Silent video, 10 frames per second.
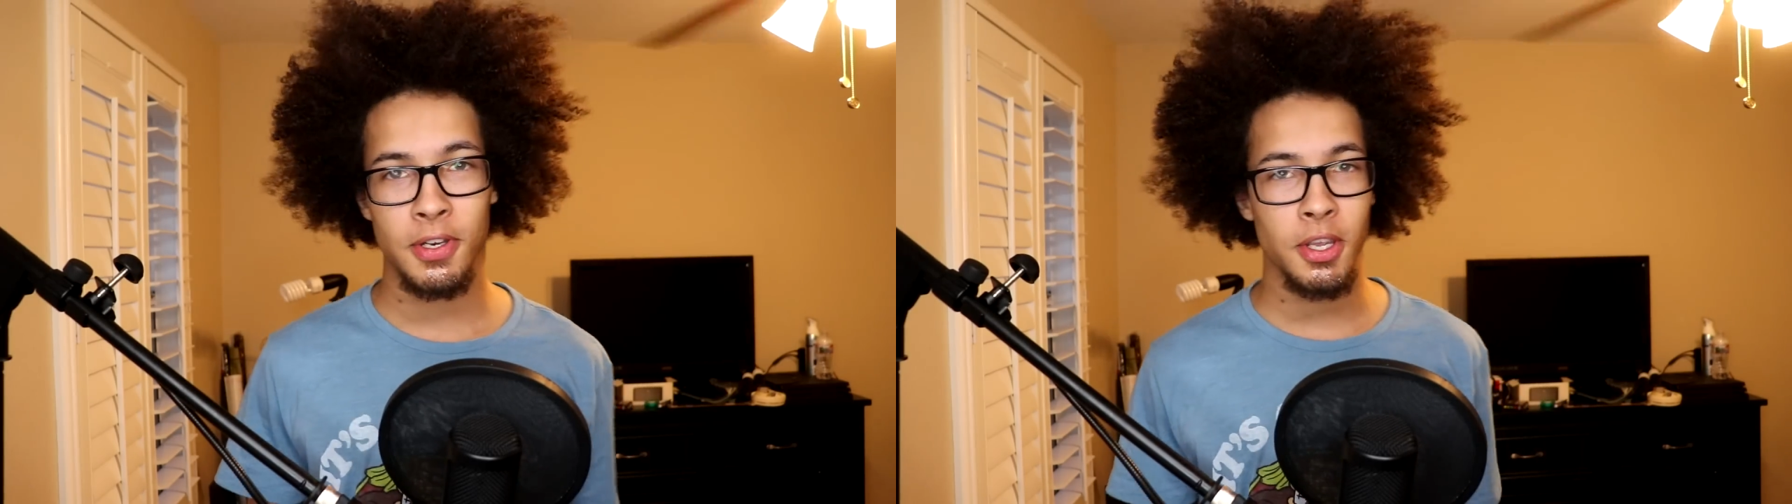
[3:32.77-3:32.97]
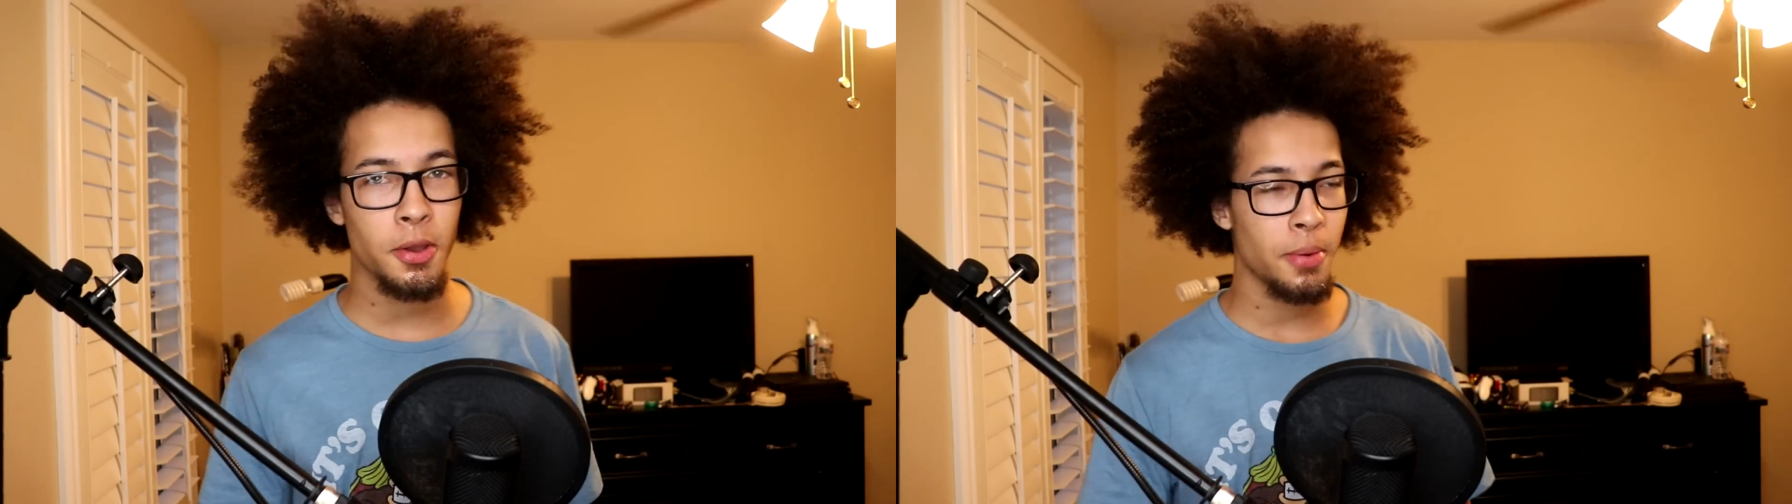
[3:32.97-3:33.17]

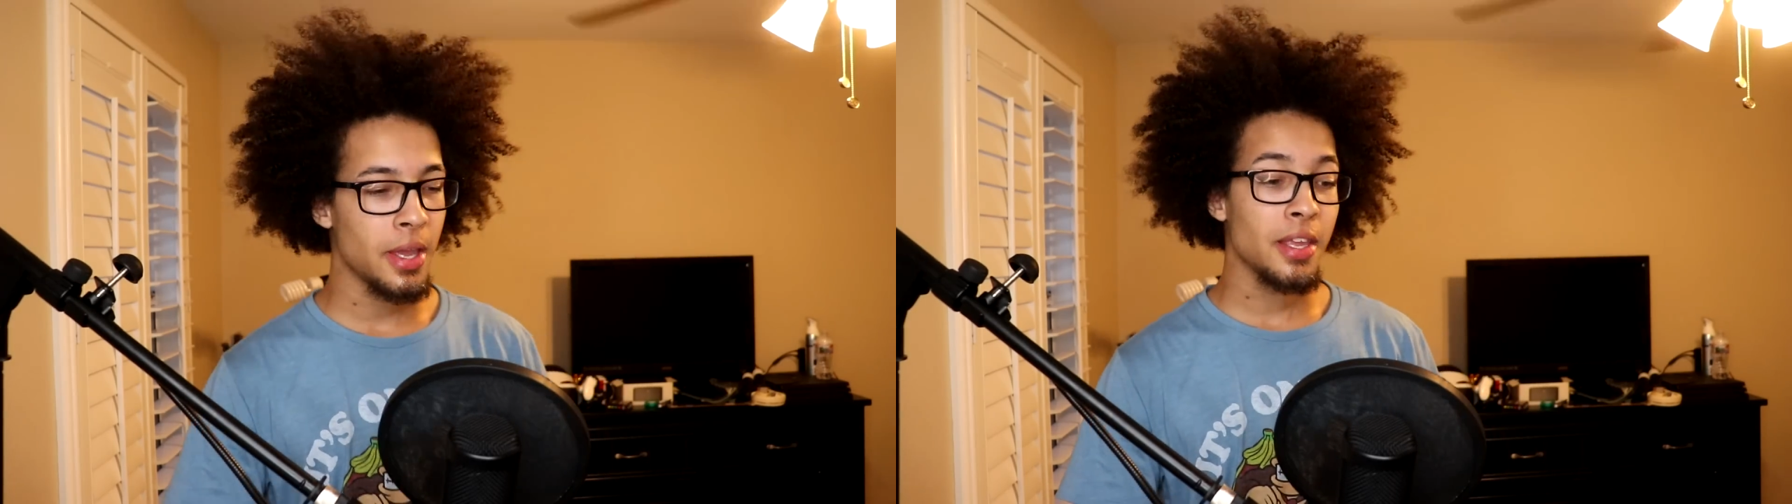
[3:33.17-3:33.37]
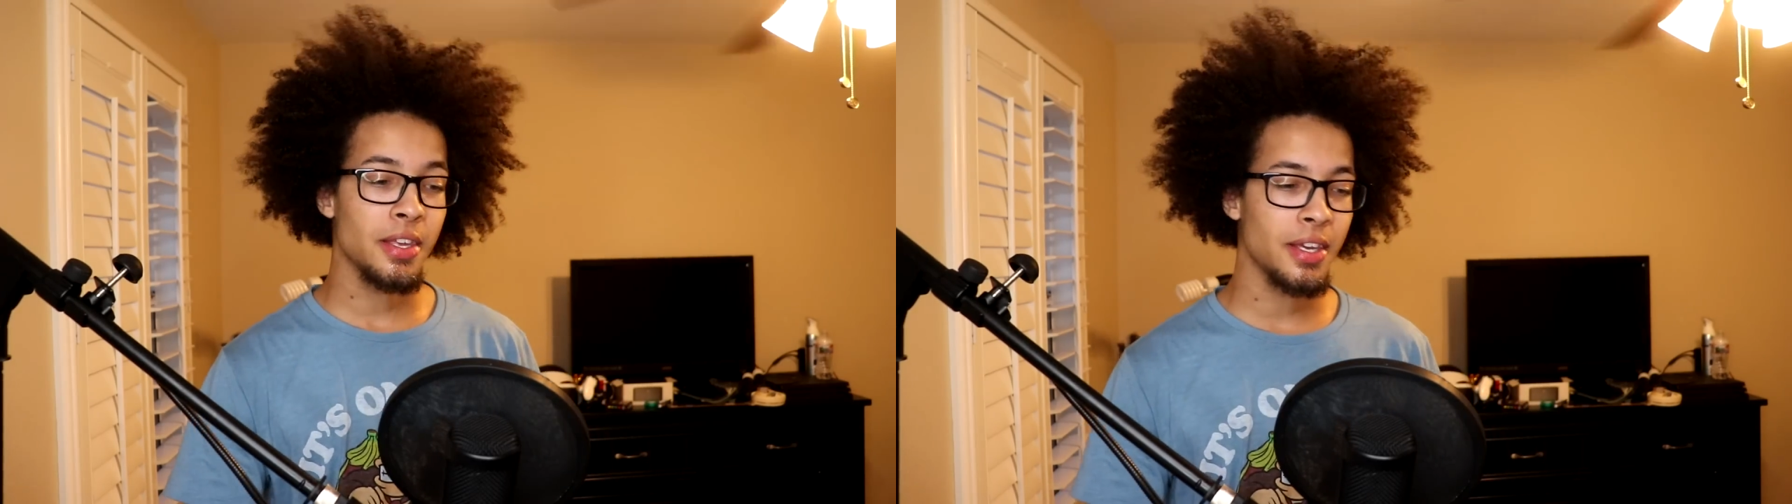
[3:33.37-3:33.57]
video,
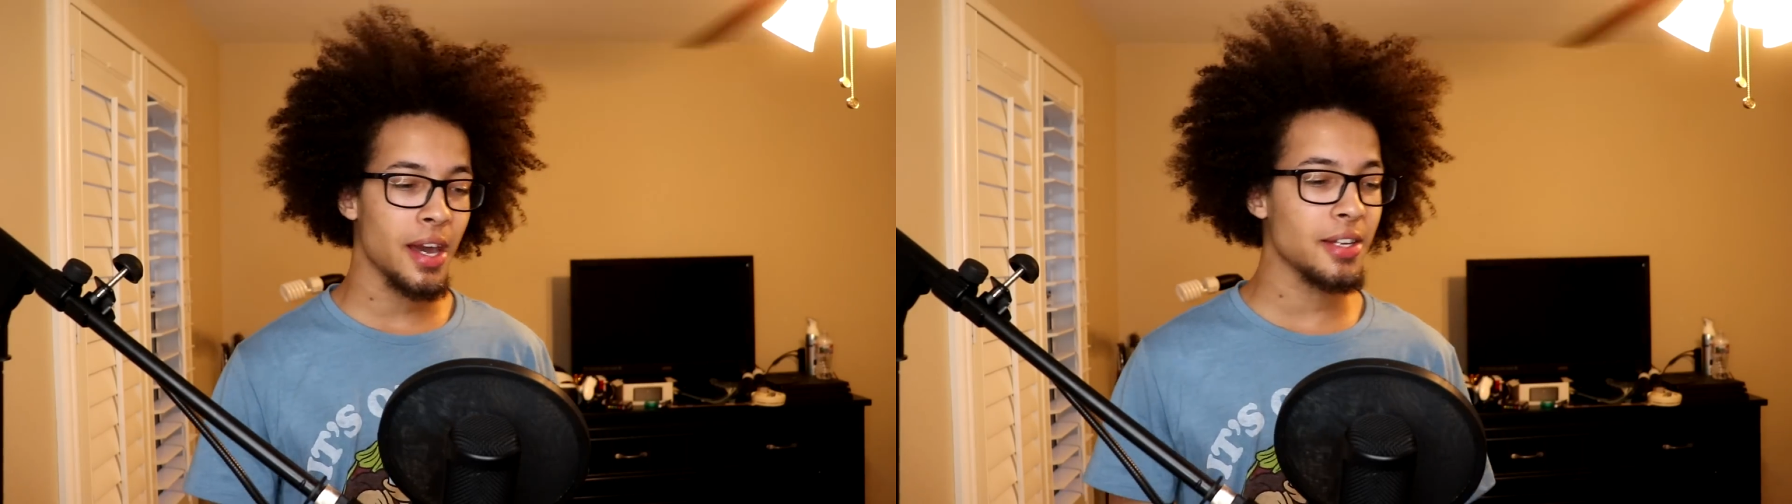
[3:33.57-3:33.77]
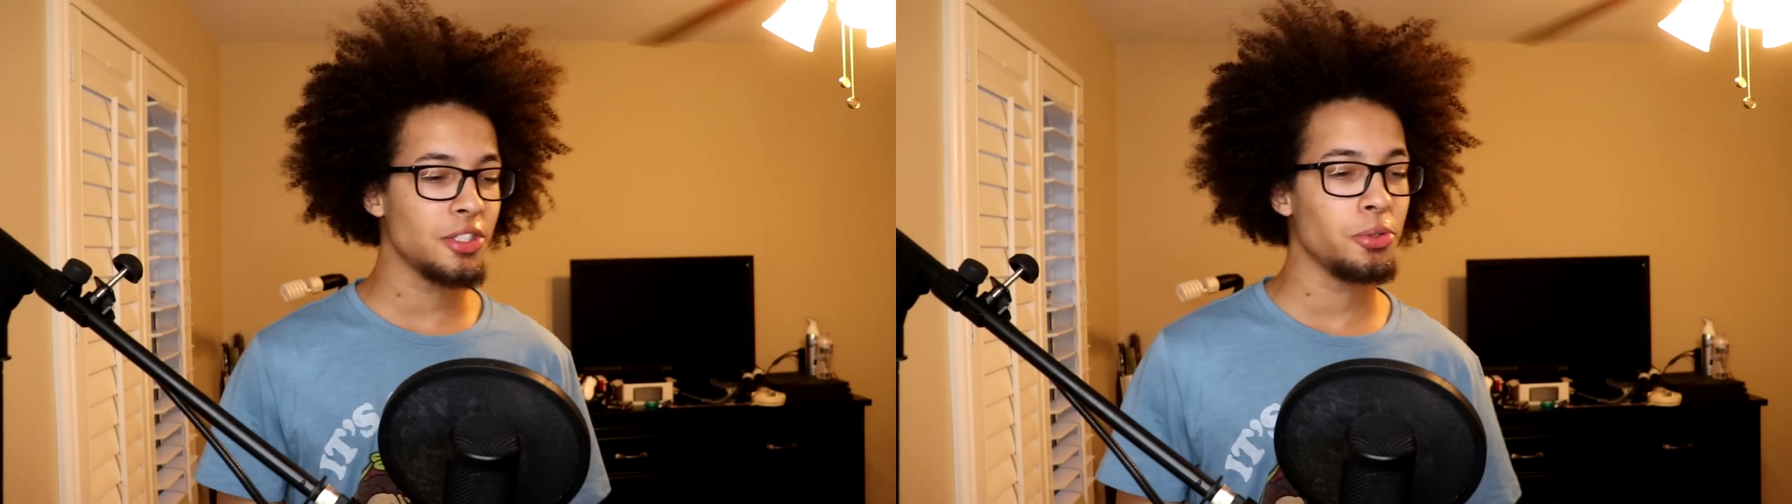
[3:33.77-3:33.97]
you
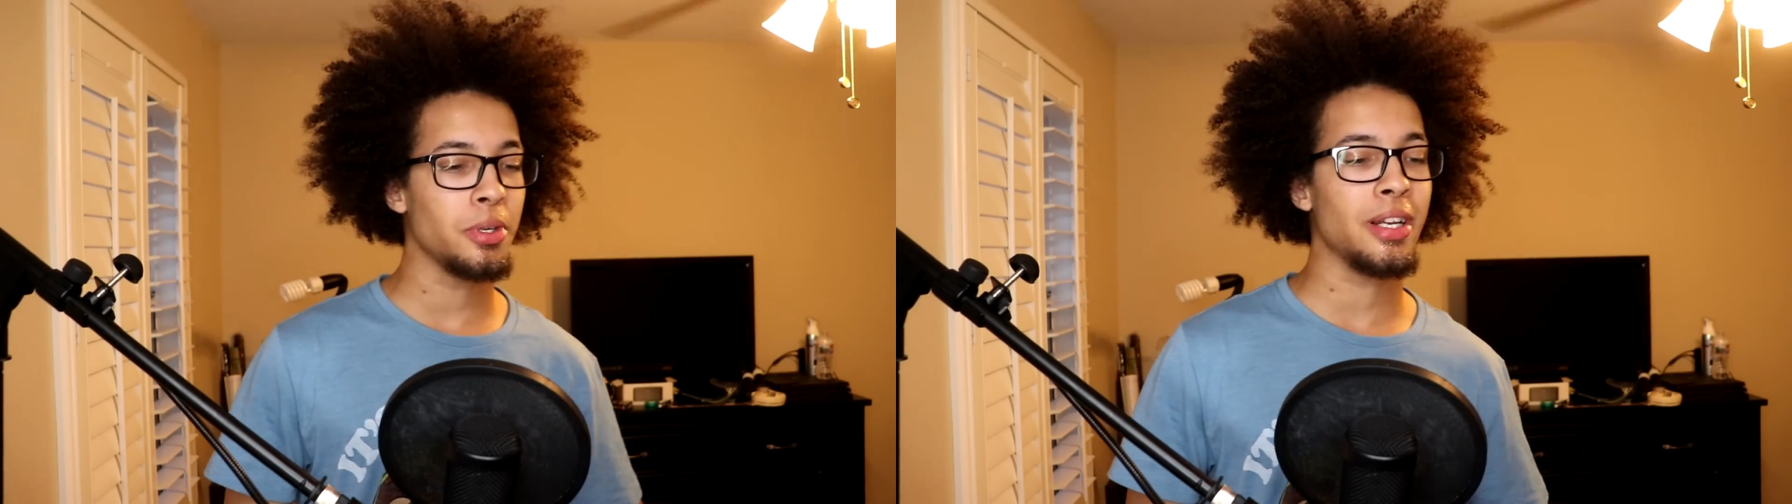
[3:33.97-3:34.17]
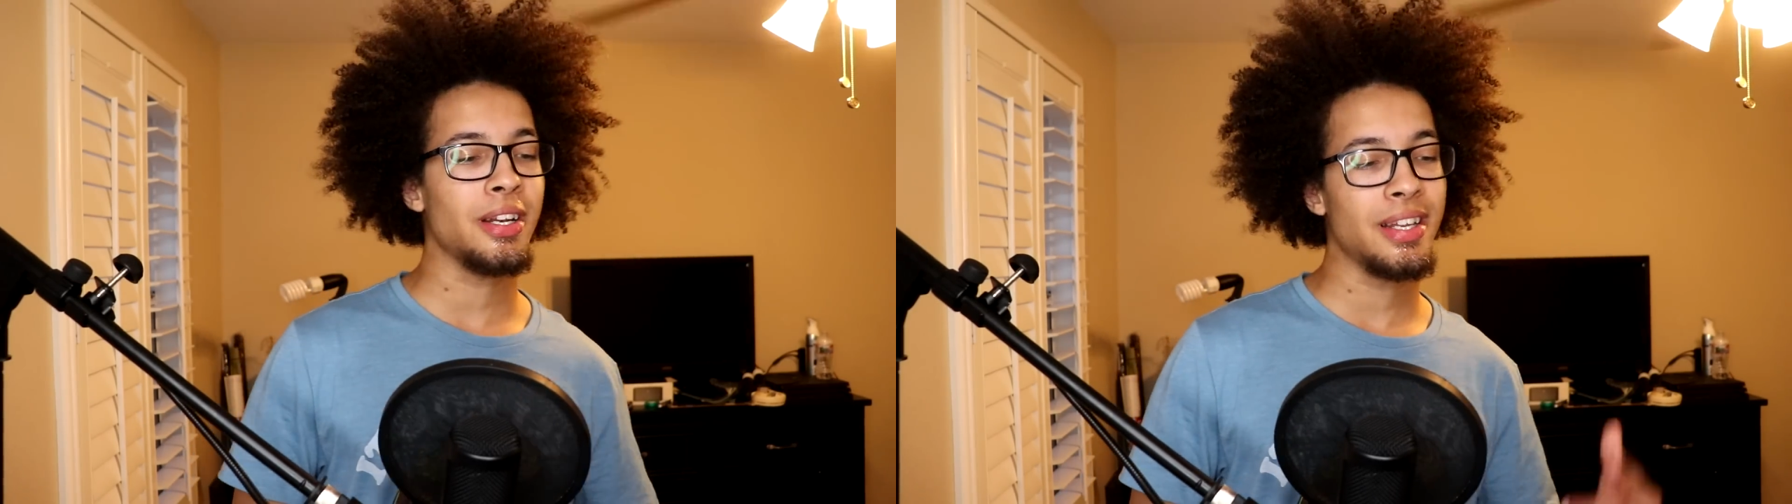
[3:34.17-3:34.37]
gotta
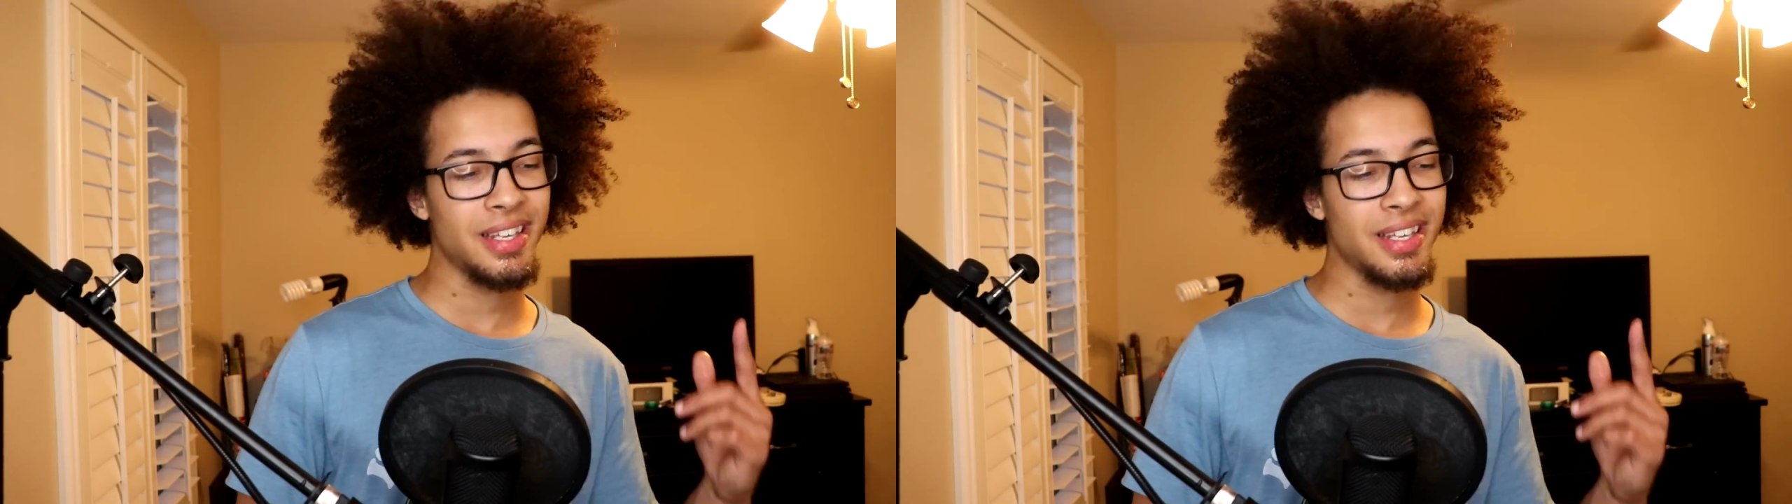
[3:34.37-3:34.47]
do it